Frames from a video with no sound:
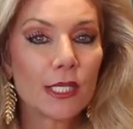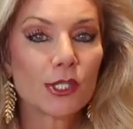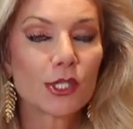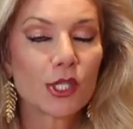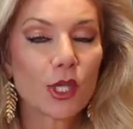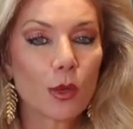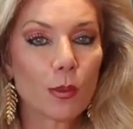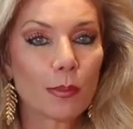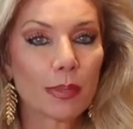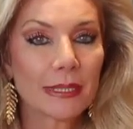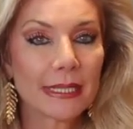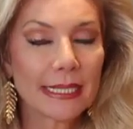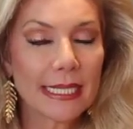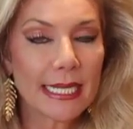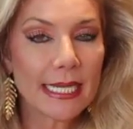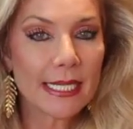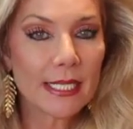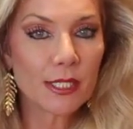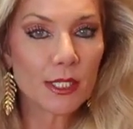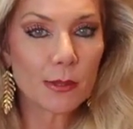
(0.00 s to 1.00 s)
So
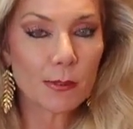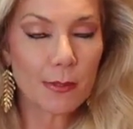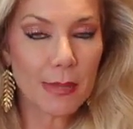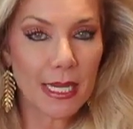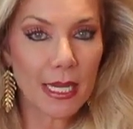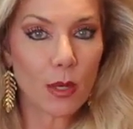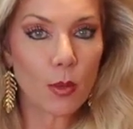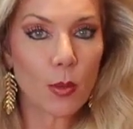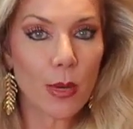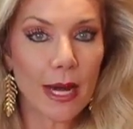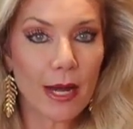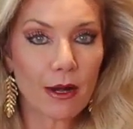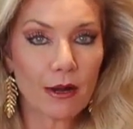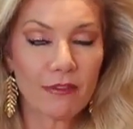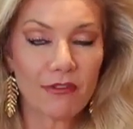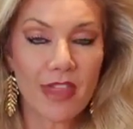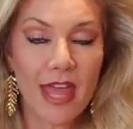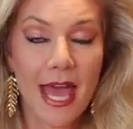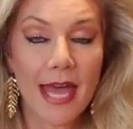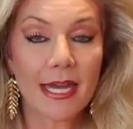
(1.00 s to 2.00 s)
please be aware
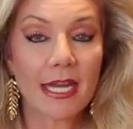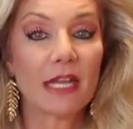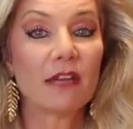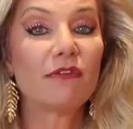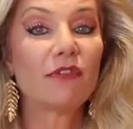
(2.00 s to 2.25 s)
of that.